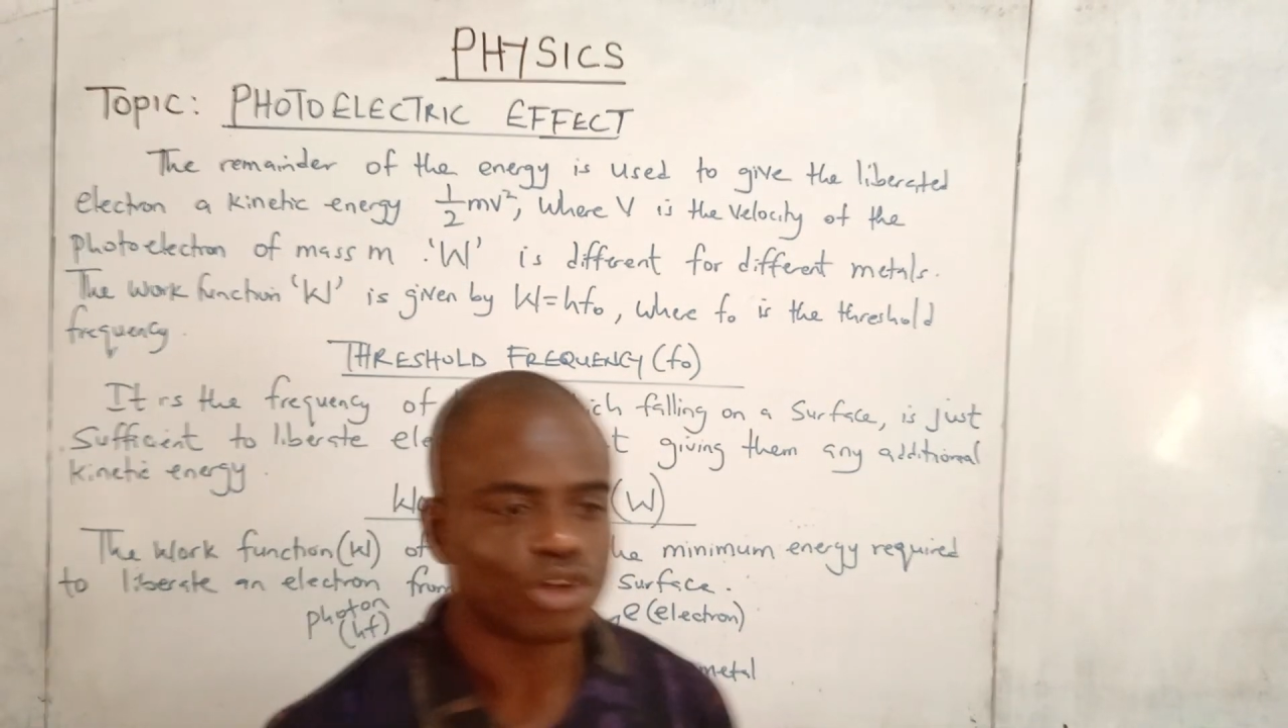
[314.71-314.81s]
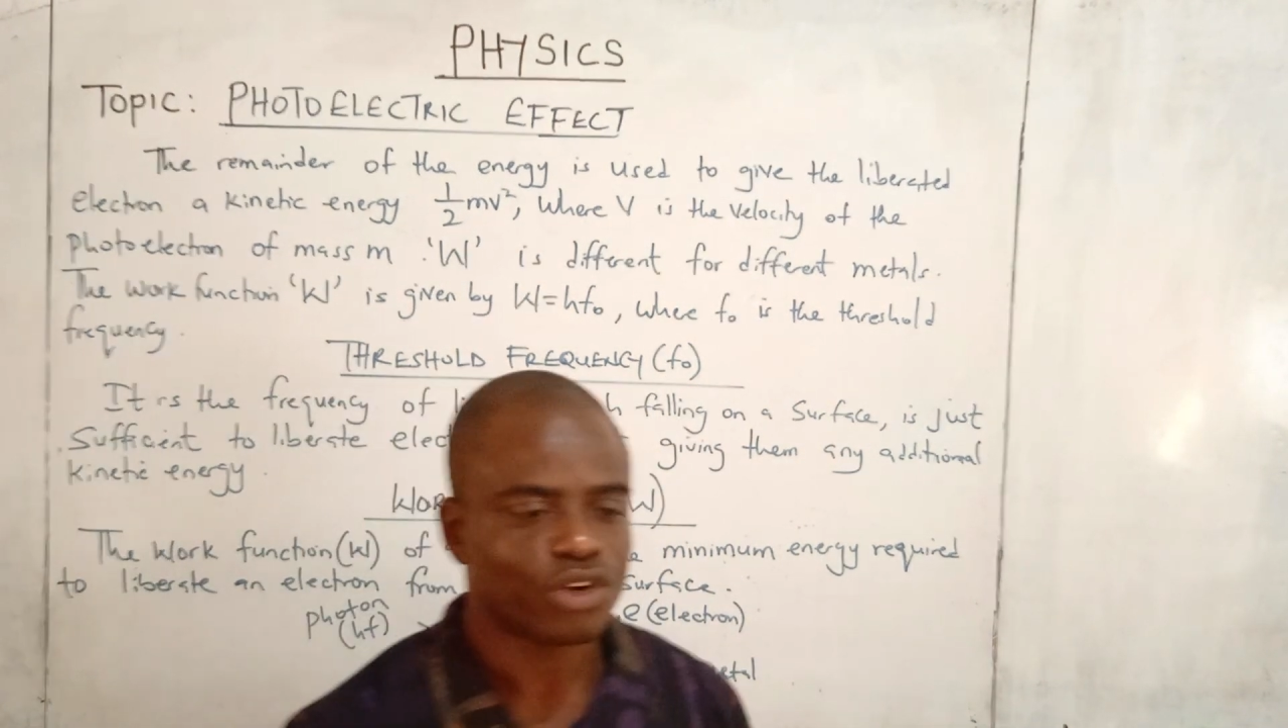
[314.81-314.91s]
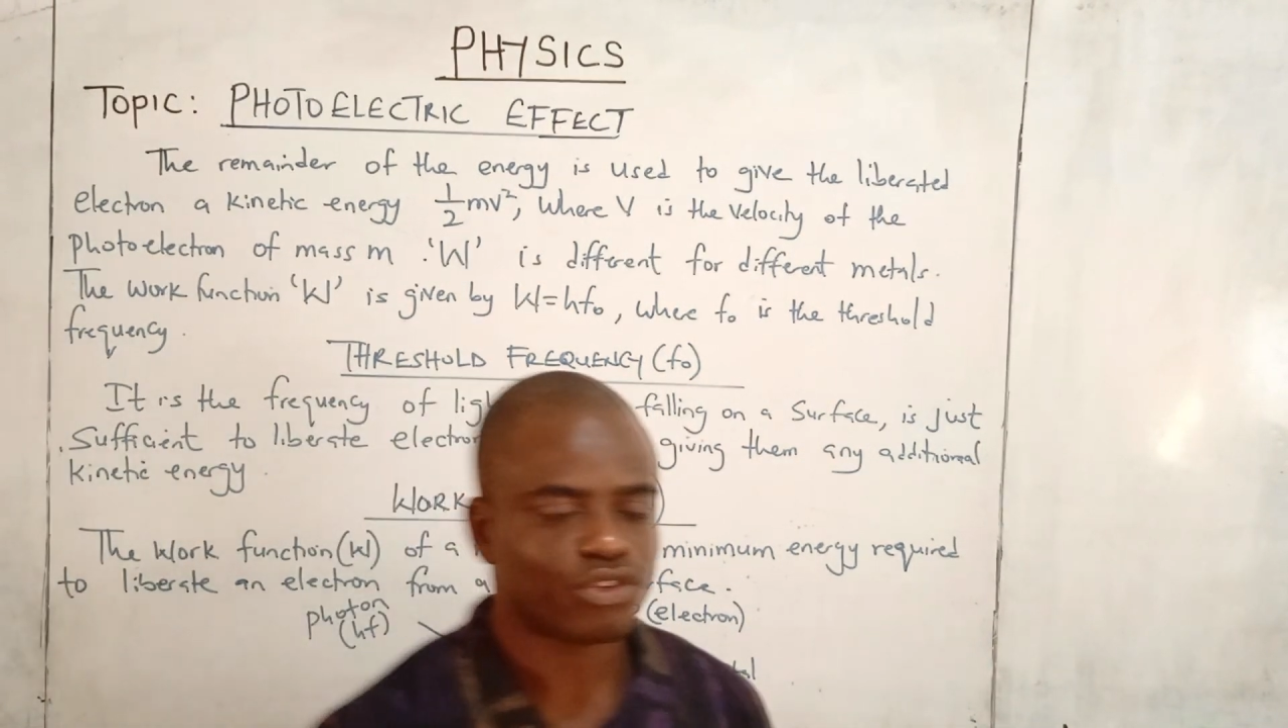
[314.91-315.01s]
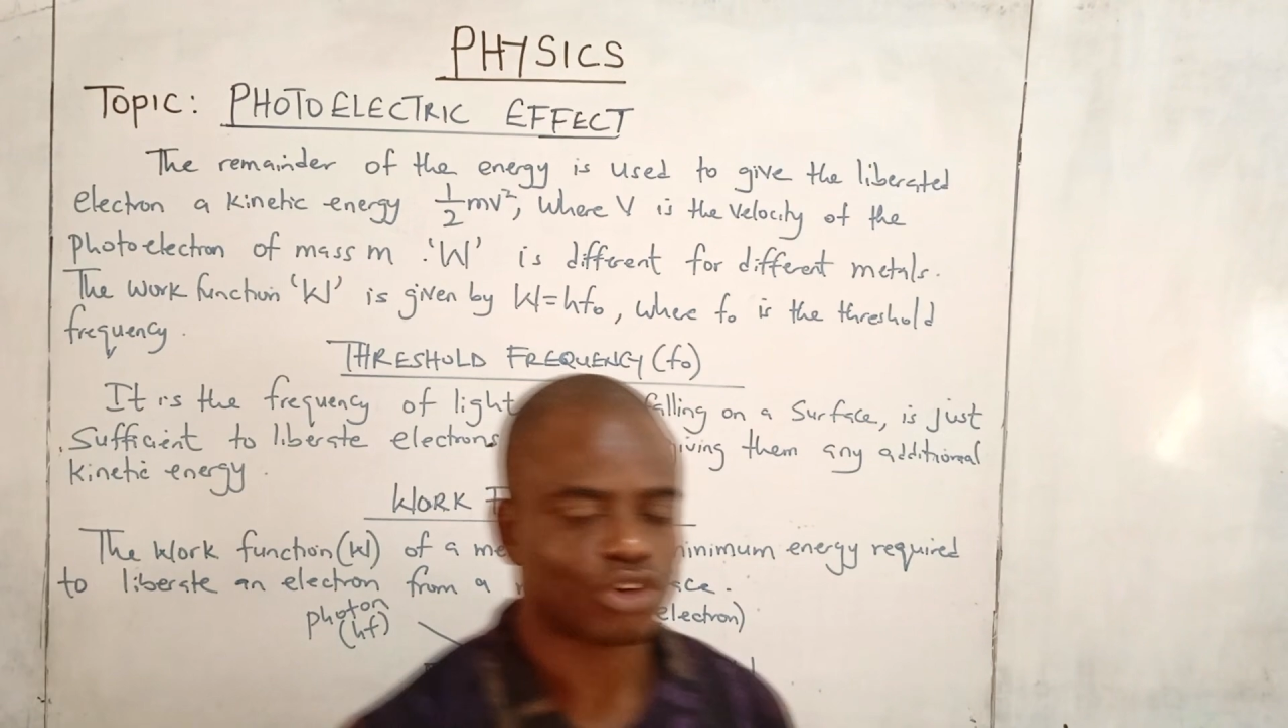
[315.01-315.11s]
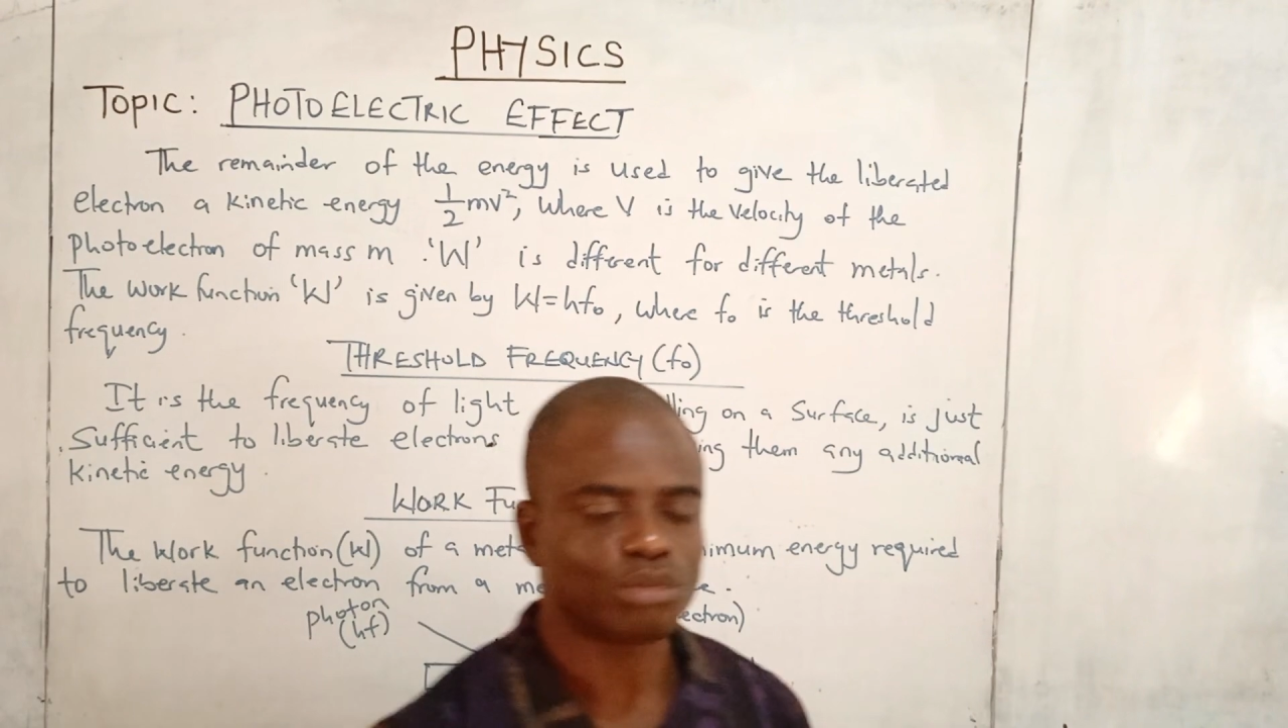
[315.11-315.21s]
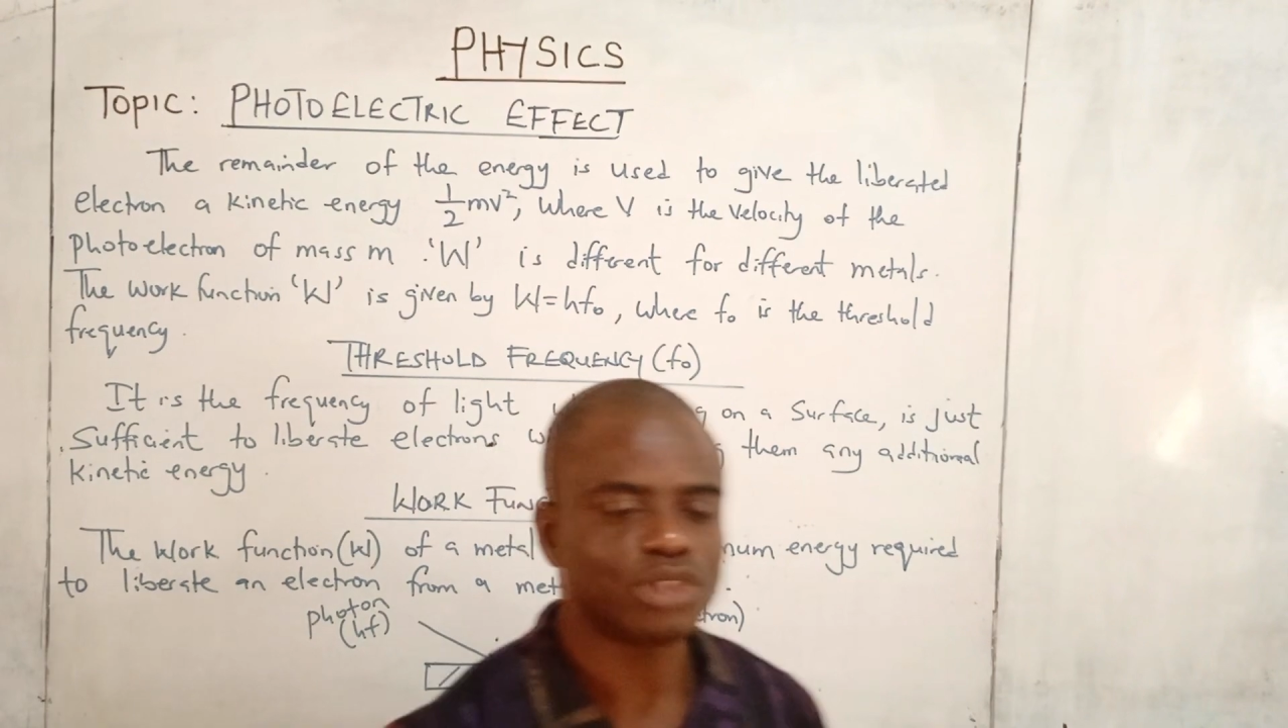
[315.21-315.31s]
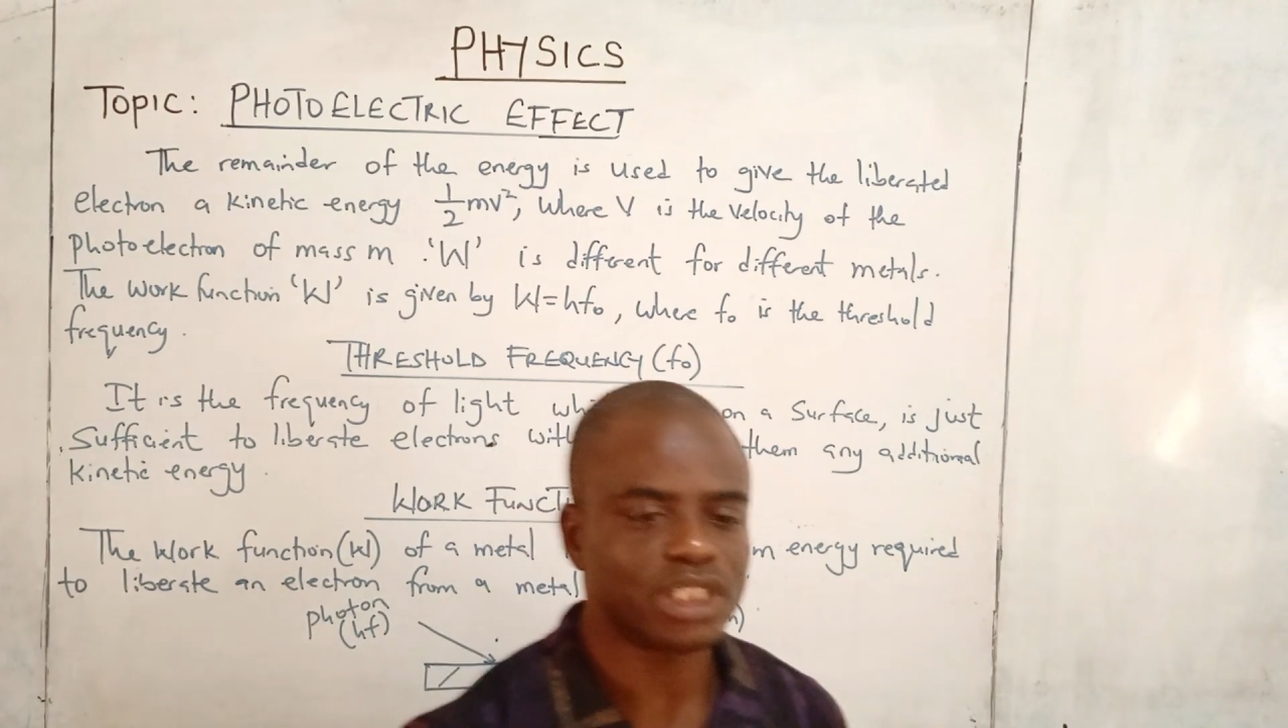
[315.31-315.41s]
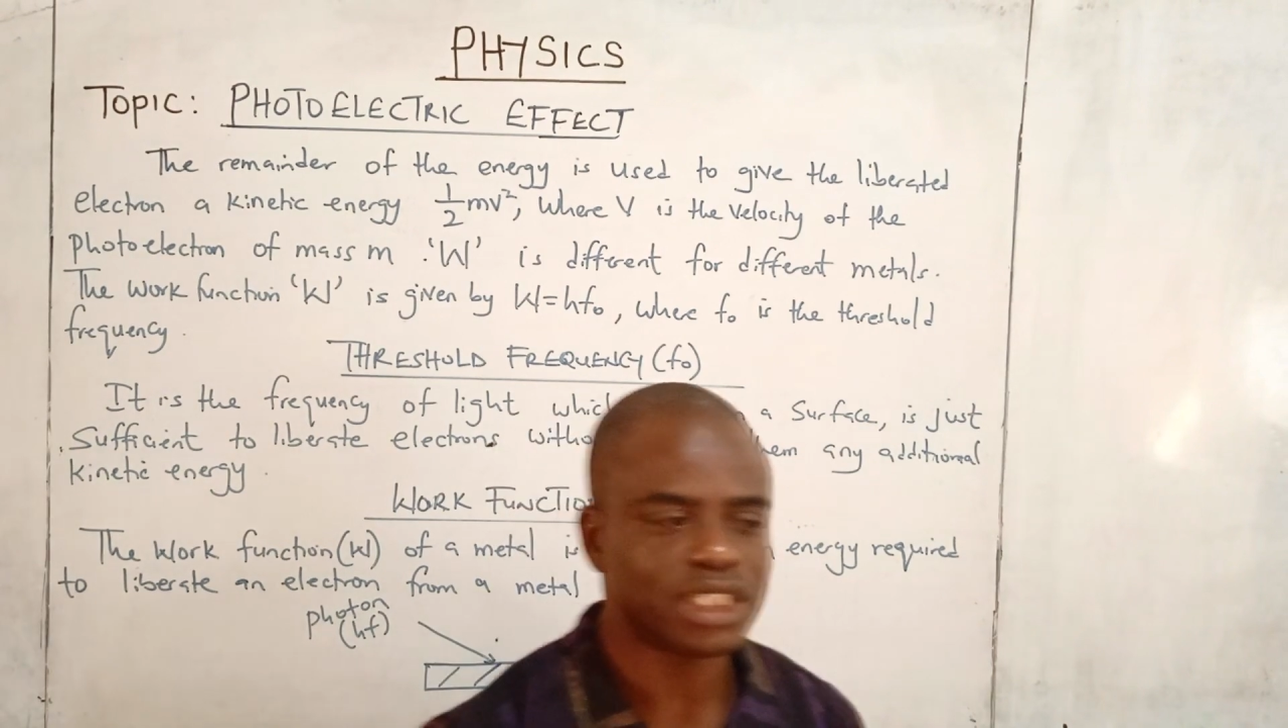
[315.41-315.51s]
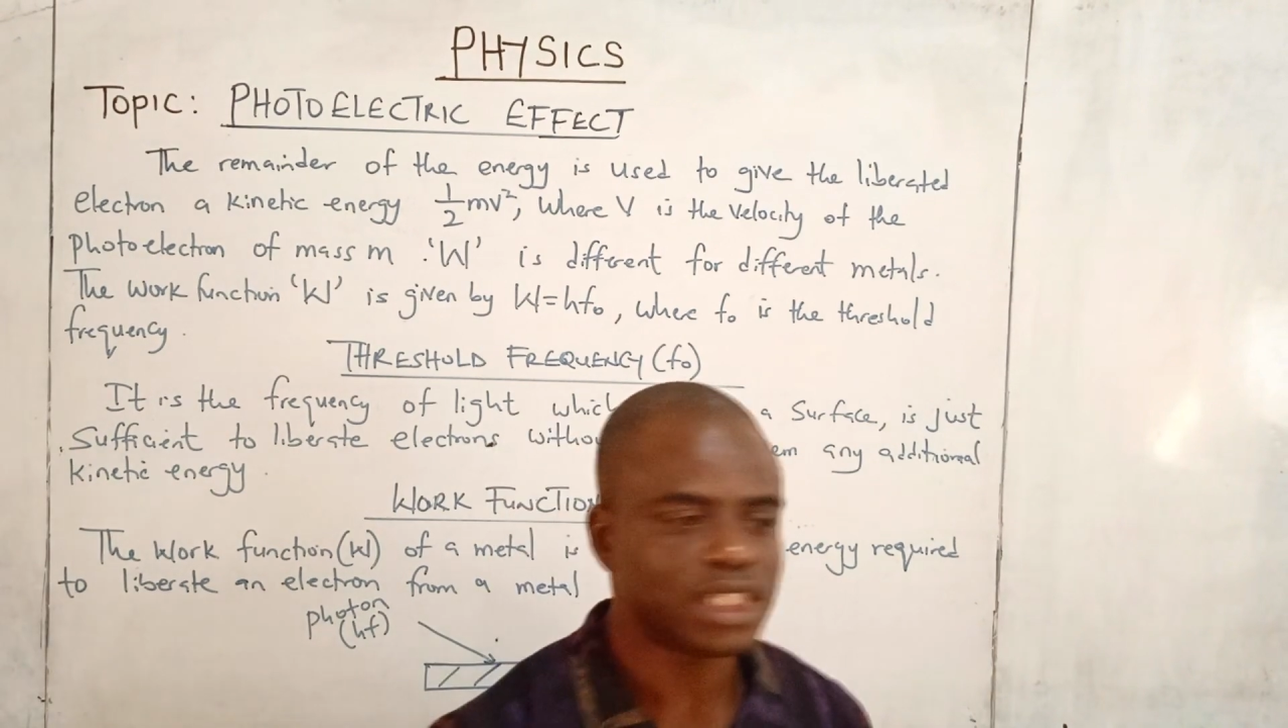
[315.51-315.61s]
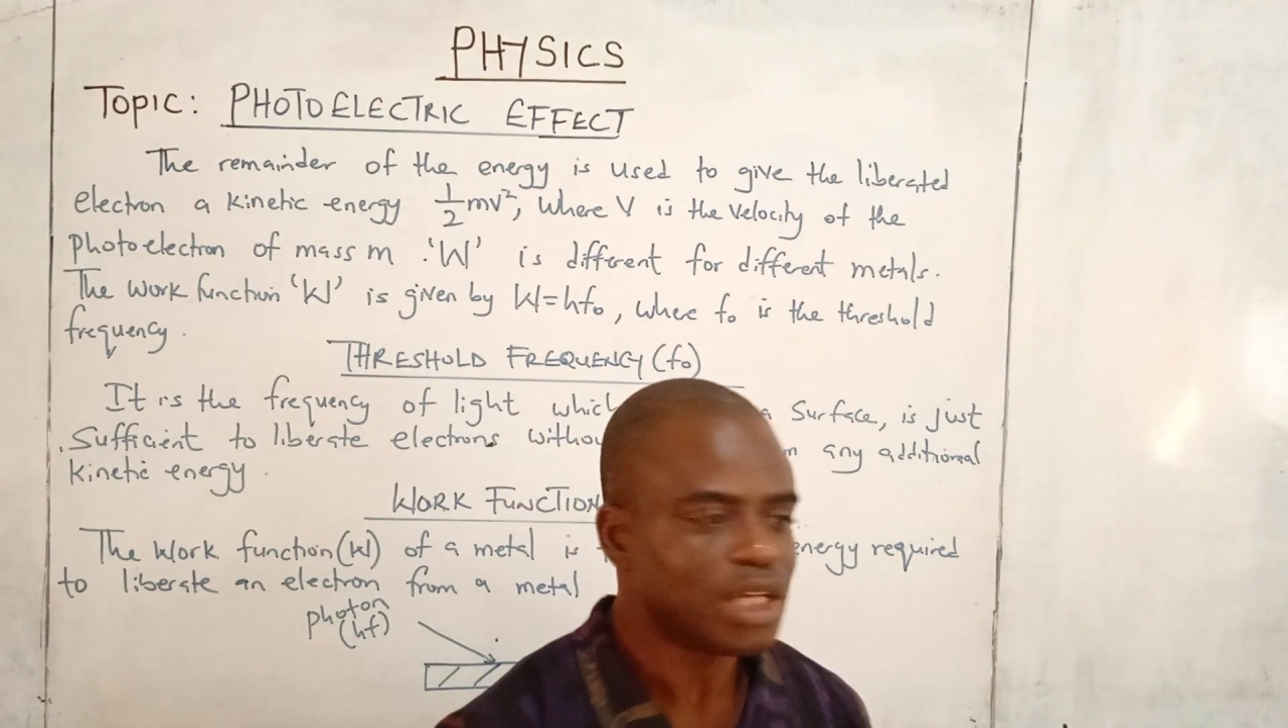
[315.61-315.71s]
from
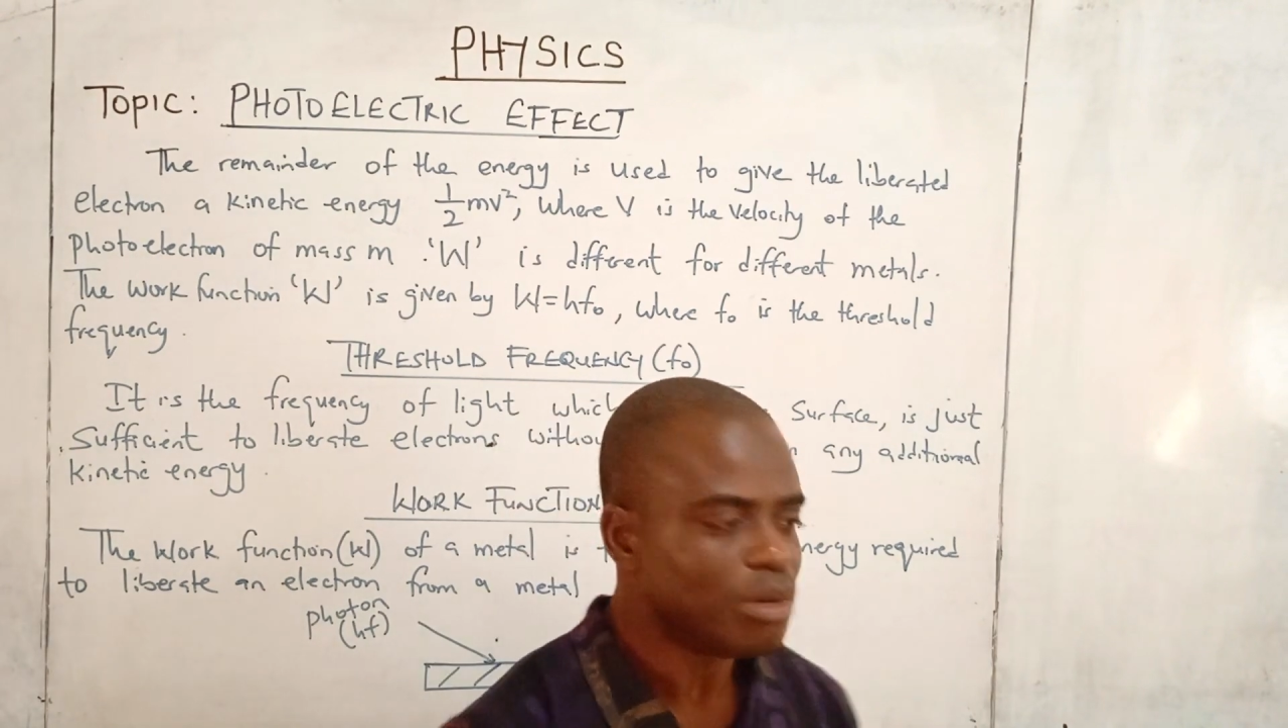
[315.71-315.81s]
the